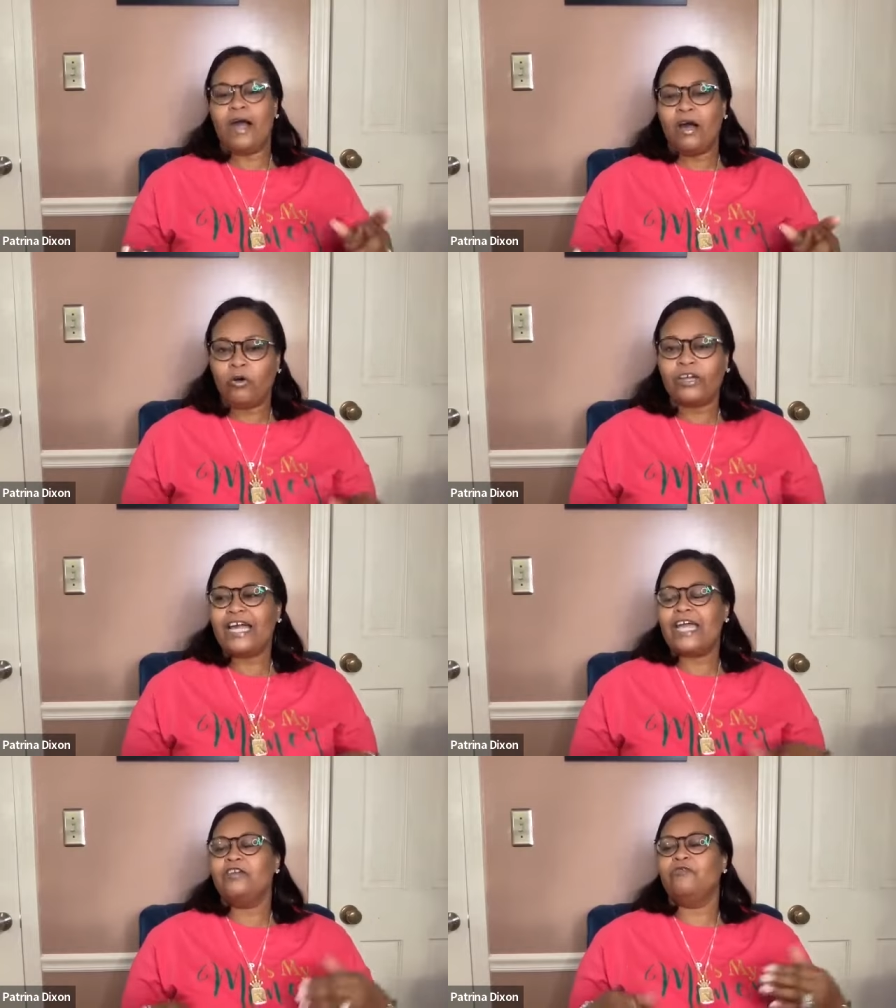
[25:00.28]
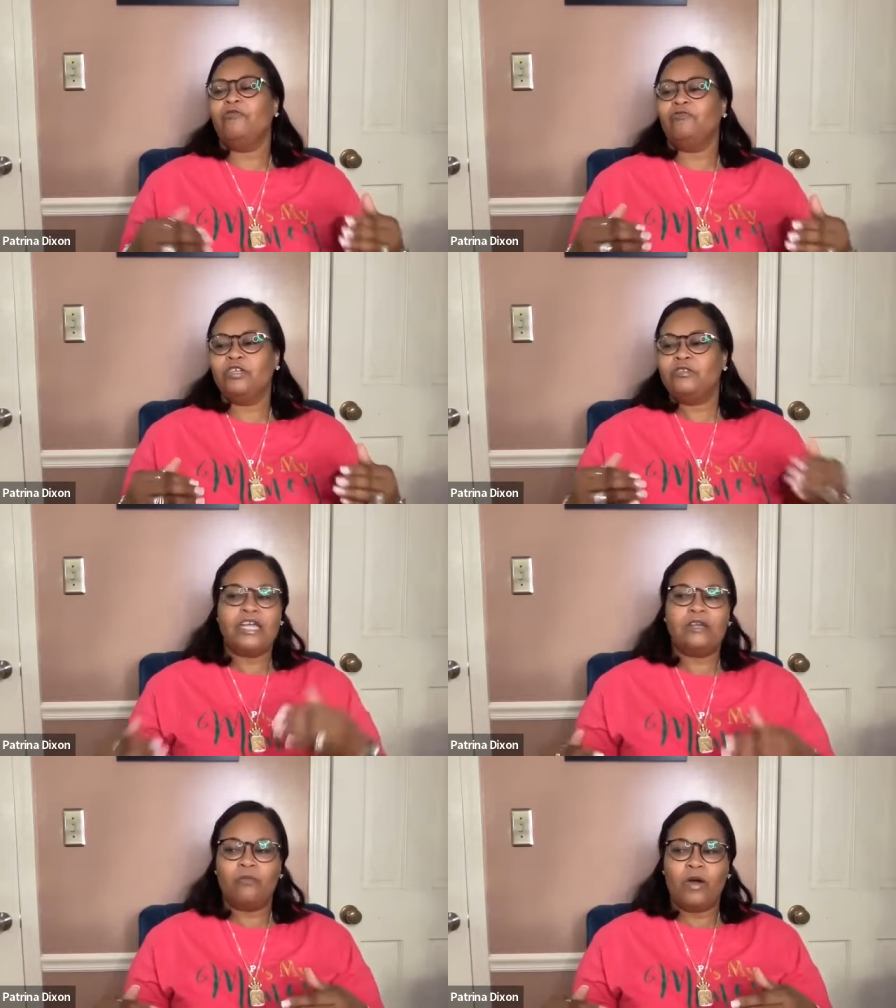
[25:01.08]
well, or that you you
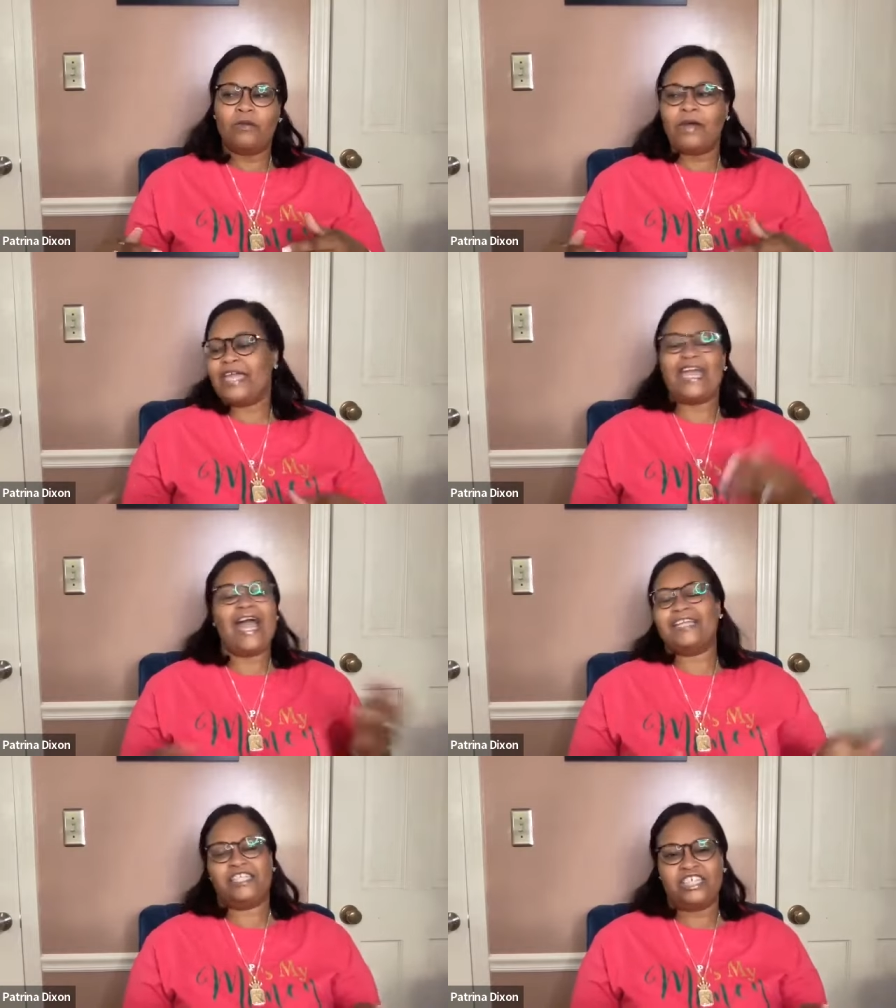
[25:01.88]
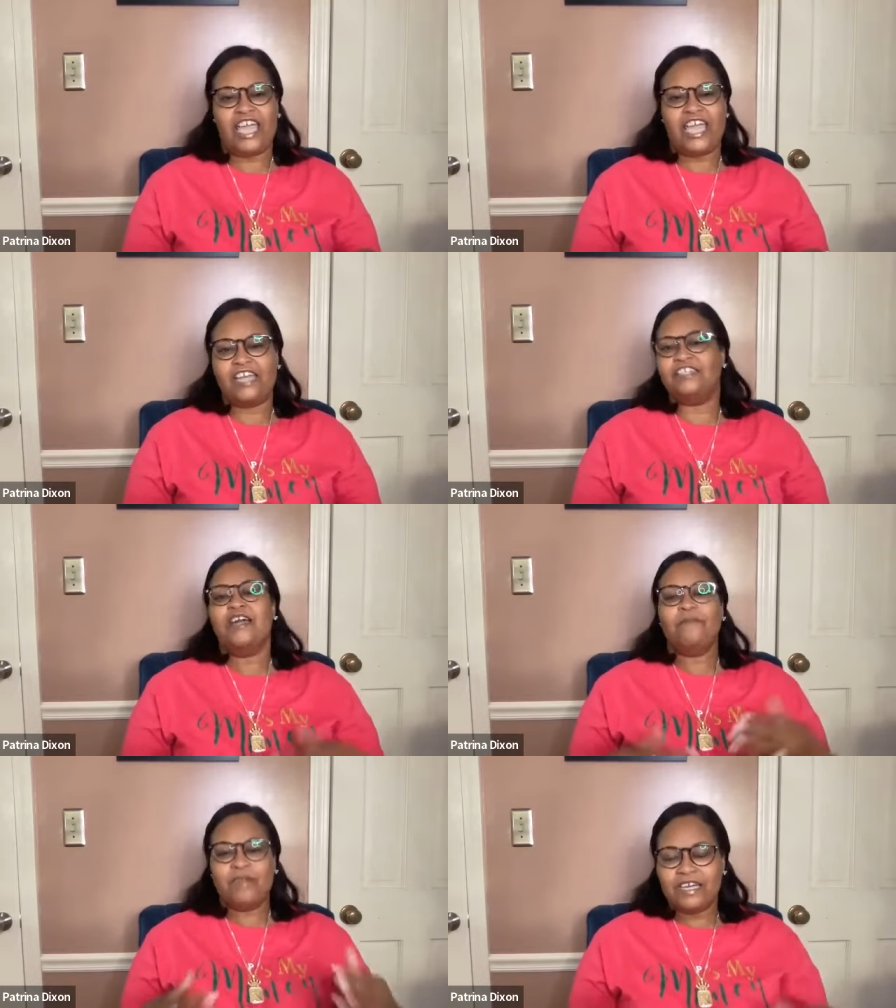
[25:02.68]
did one way and you had to change
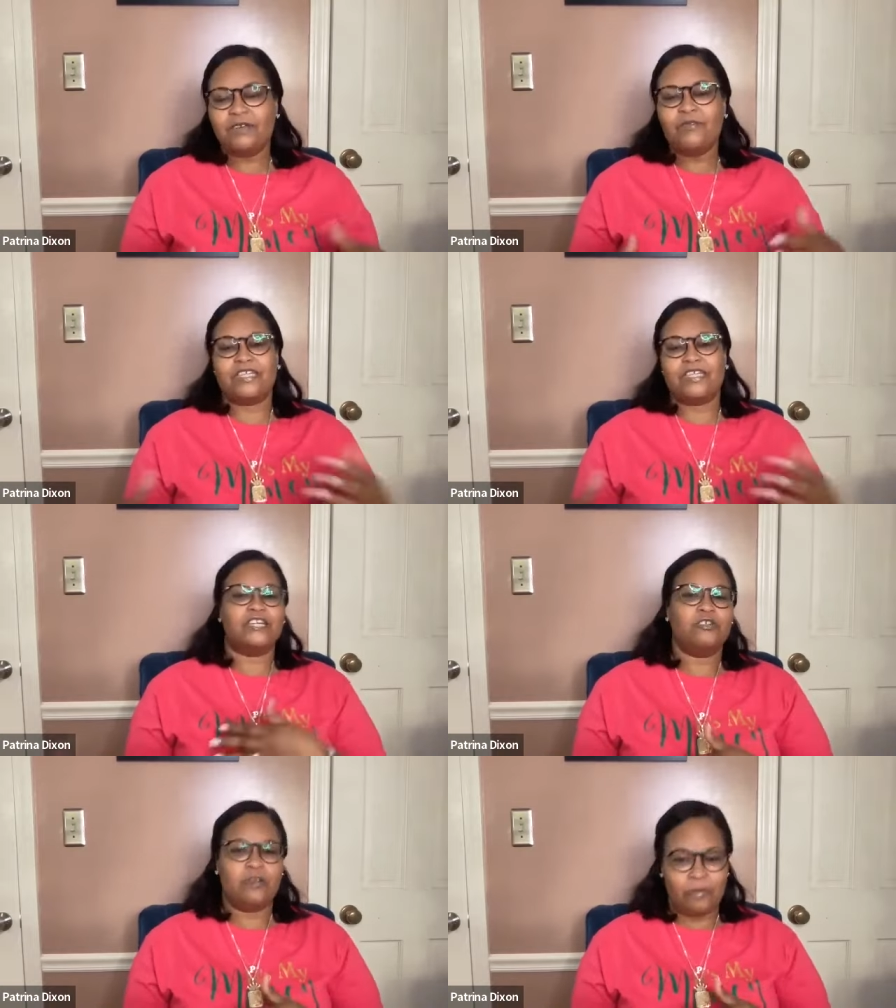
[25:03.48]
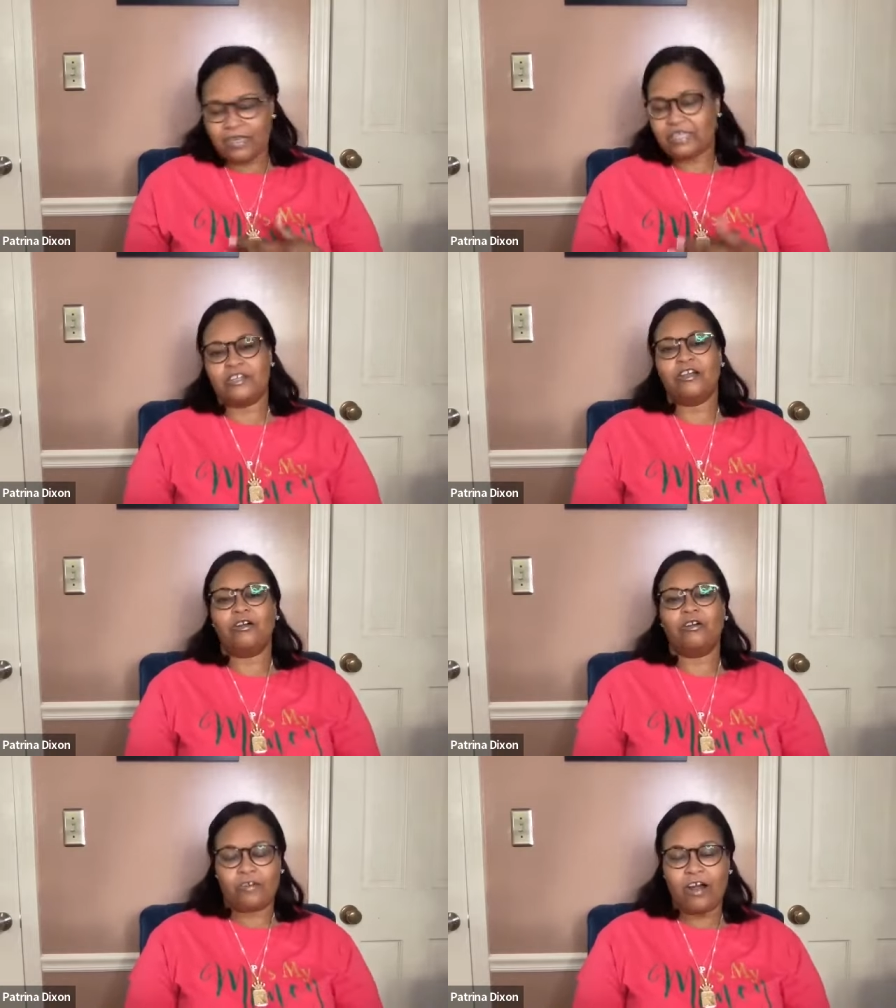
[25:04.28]
because it wasn't contributing to your
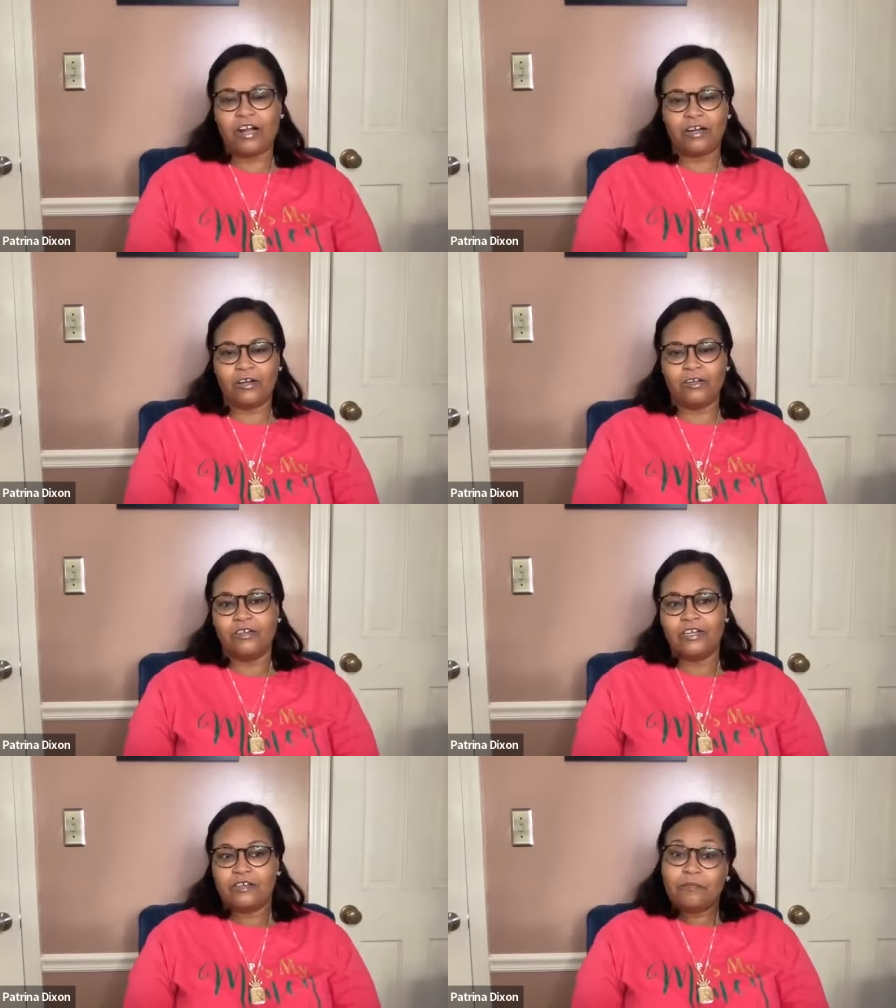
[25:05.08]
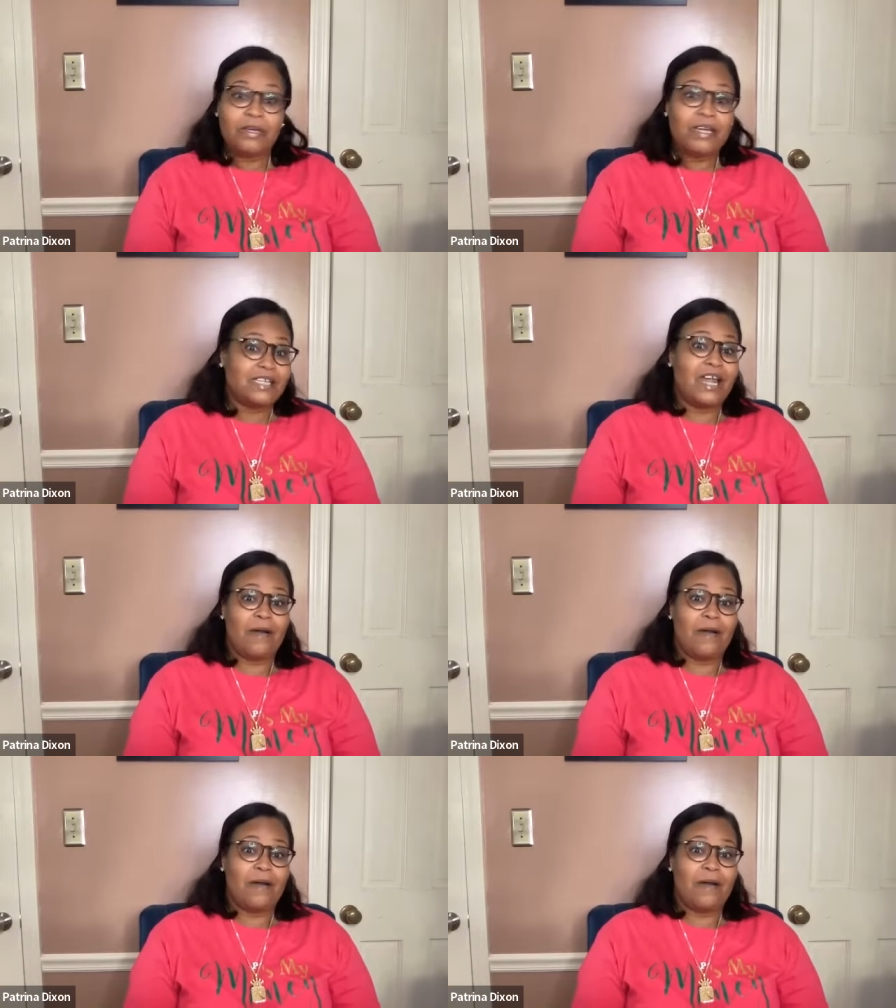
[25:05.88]
overall goal. Because it